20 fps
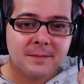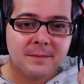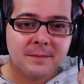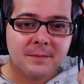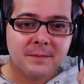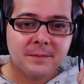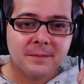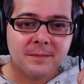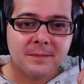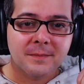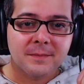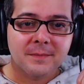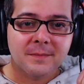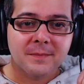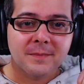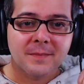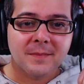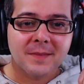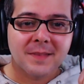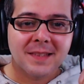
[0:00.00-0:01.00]

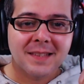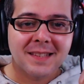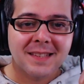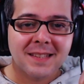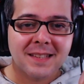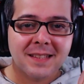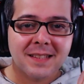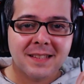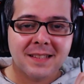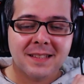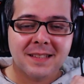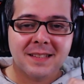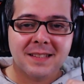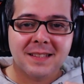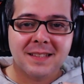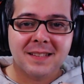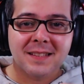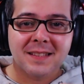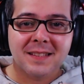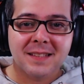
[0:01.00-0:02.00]

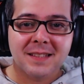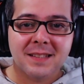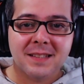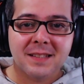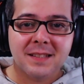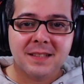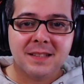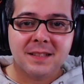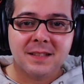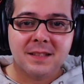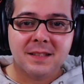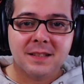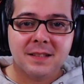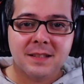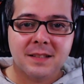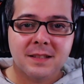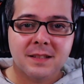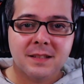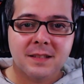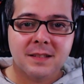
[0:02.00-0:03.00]

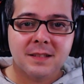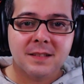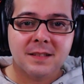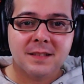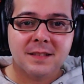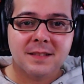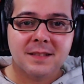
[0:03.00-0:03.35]
Nobody speaks.